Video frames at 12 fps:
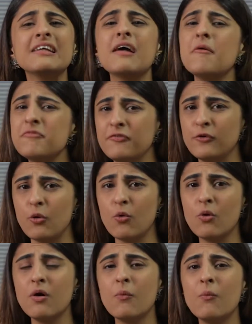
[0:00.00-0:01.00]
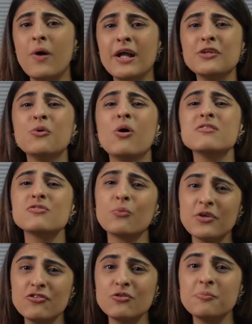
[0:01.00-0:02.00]
income flow while you also
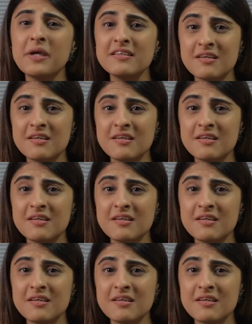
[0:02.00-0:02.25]
wish to make